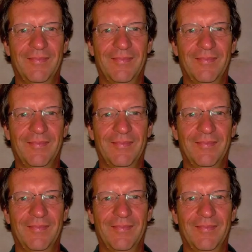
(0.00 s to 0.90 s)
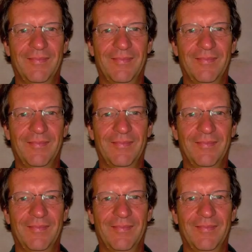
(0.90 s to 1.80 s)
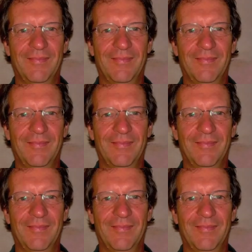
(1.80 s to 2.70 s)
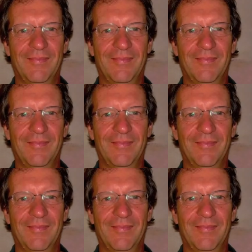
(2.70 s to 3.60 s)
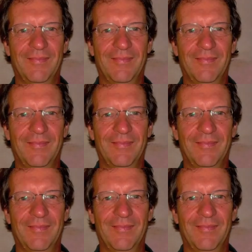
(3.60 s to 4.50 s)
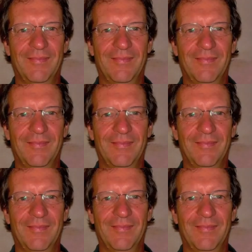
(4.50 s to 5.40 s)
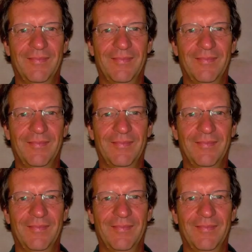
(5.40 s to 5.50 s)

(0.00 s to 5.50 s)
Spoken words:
This is a still picture; no speech is visible.